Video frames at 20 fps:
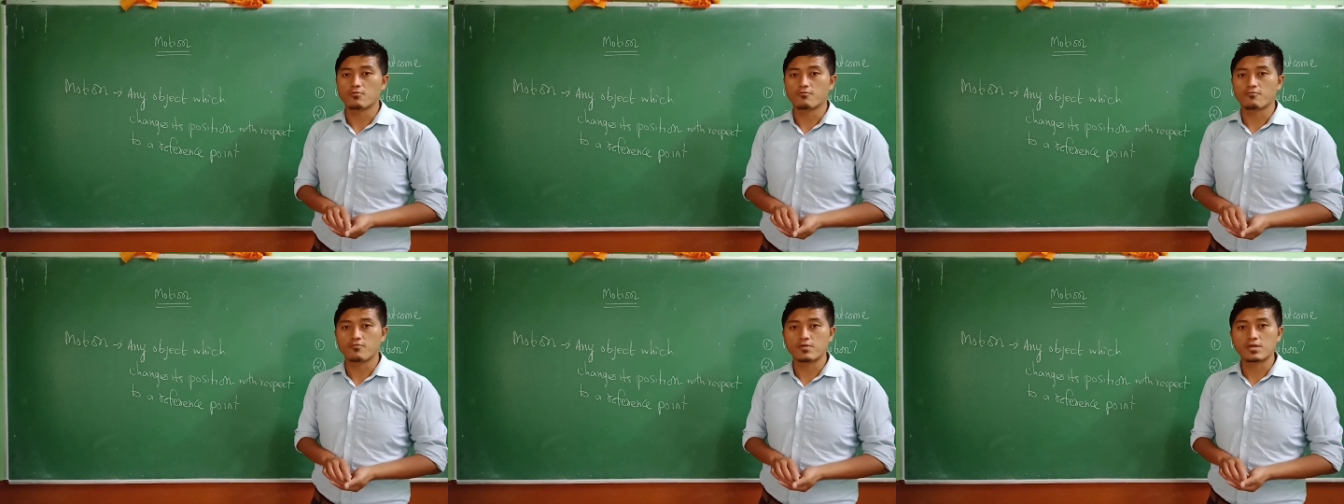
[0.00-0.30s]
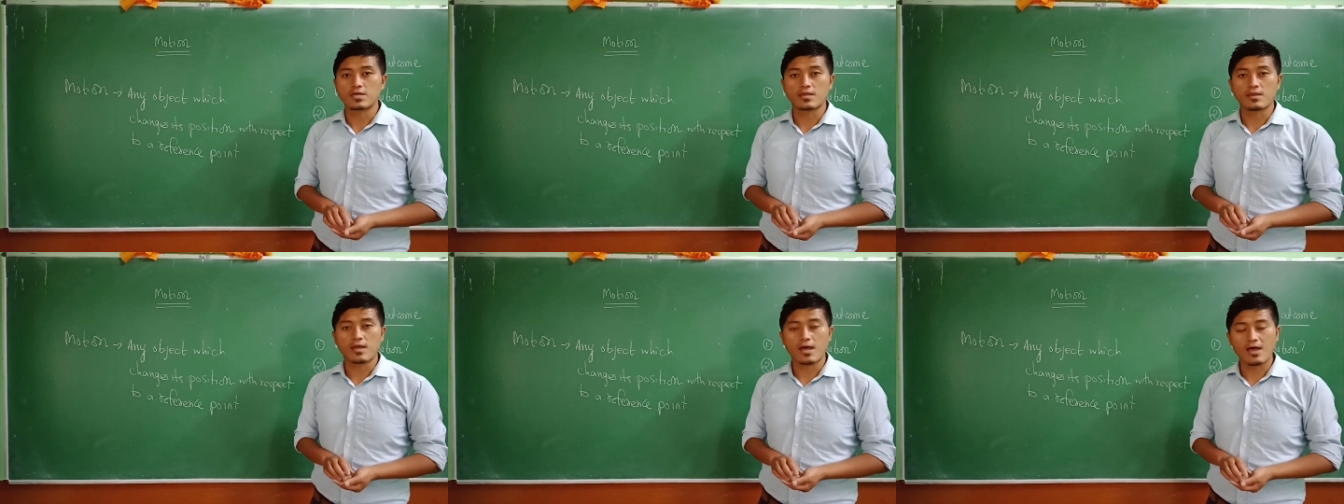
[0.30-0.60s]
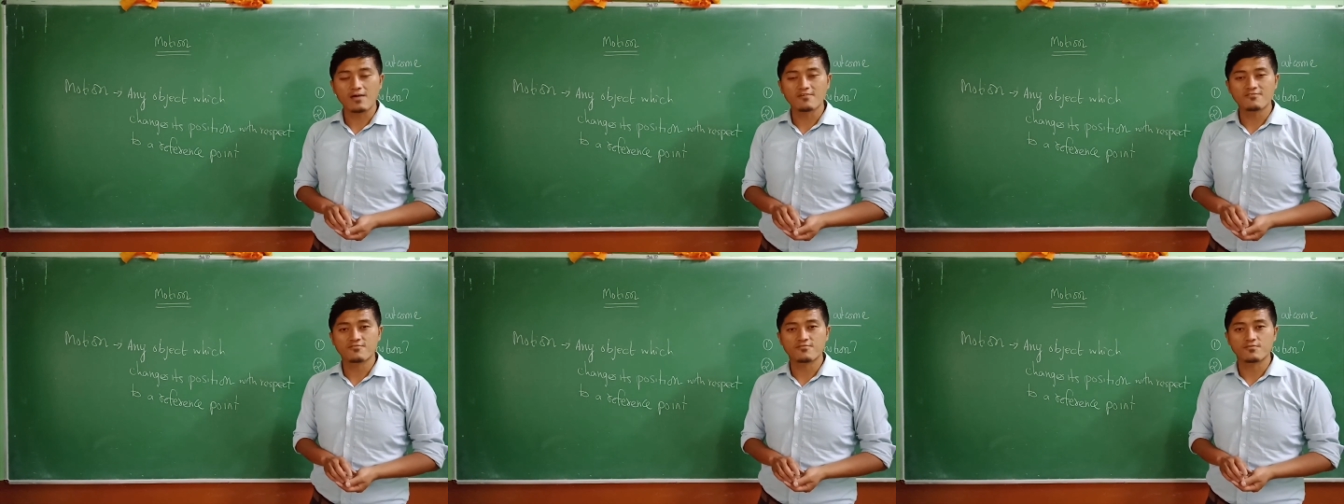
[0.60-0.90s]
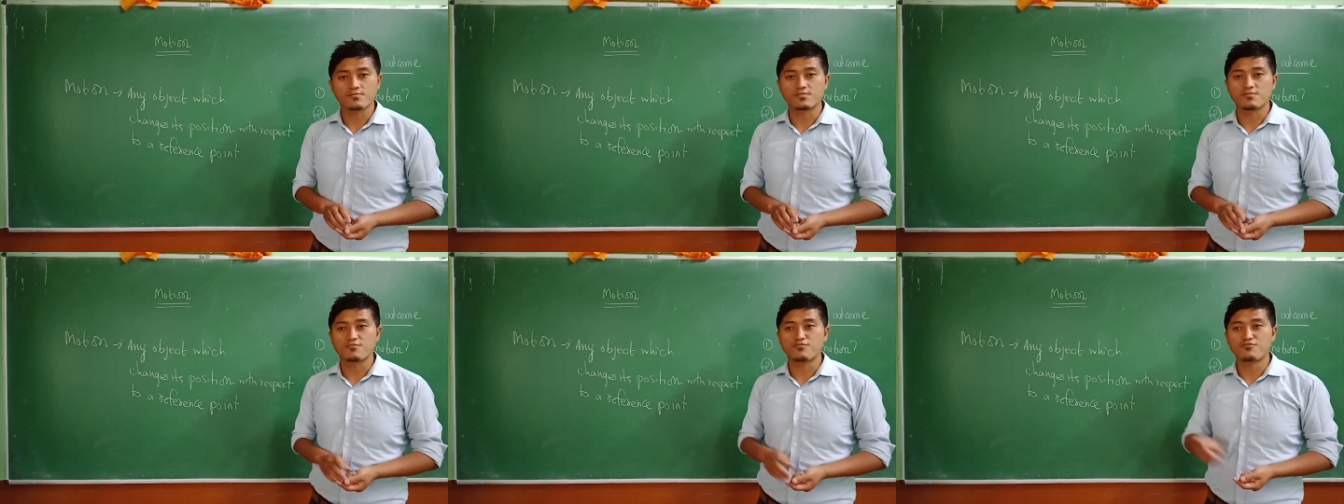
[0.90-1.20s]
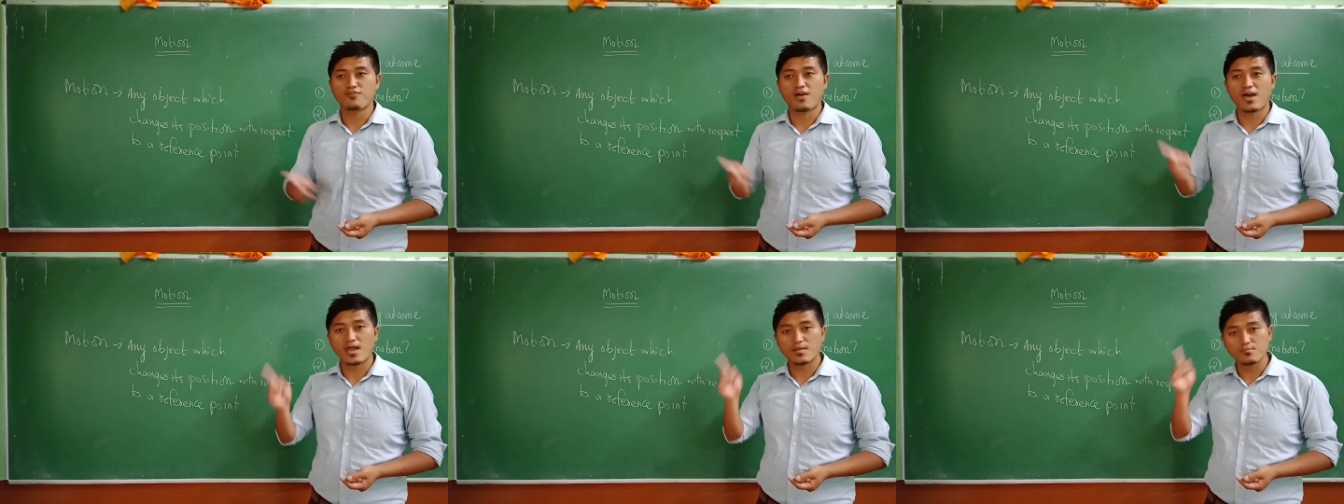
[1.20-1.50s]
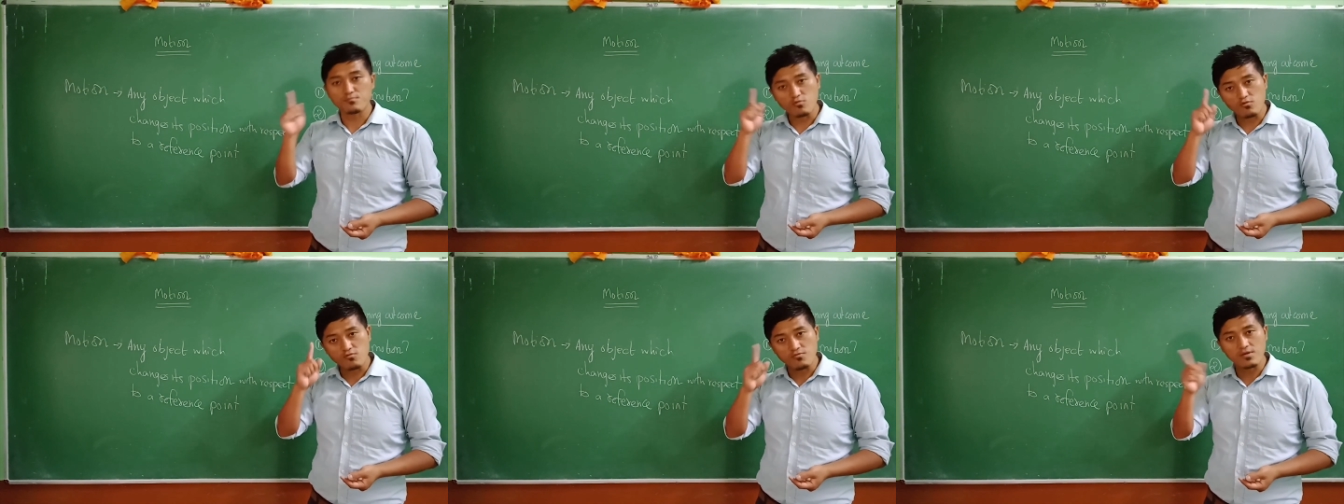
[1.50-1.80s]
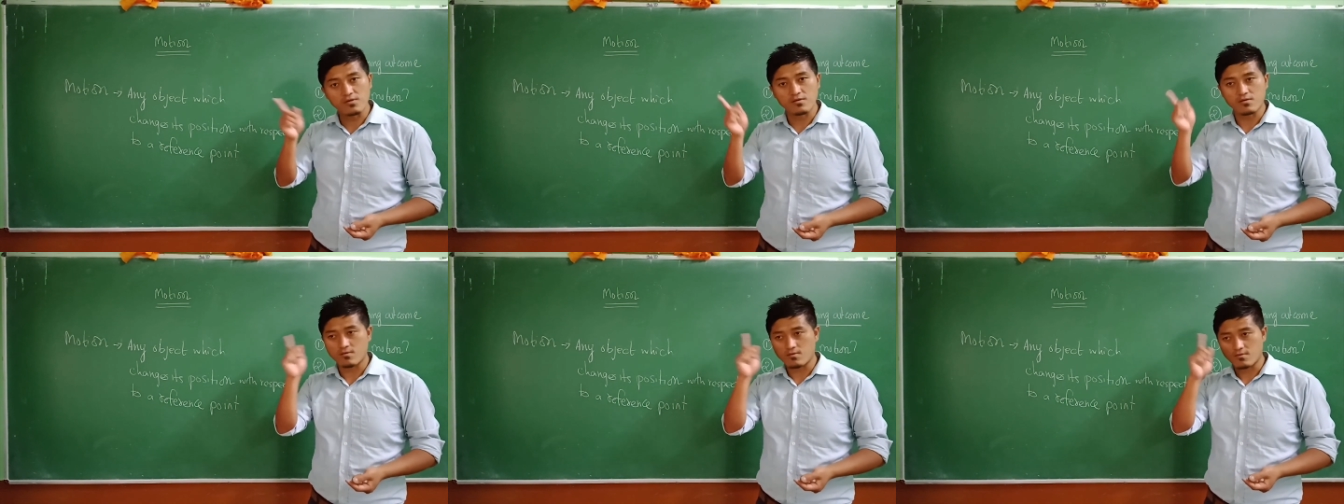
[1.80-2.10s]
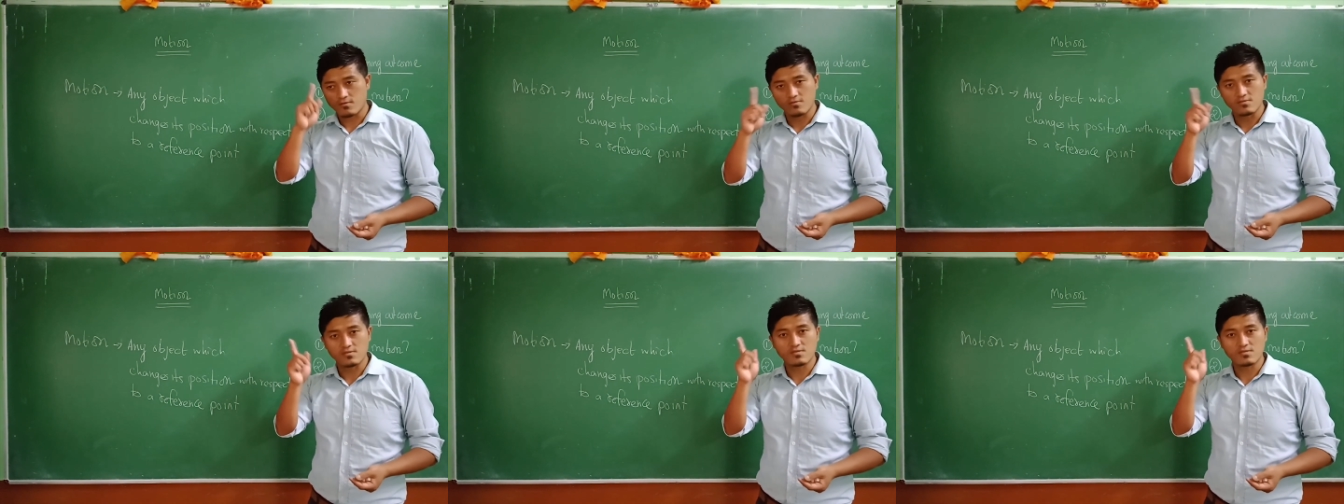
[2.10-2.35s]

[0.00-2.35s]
we can have the fan moving,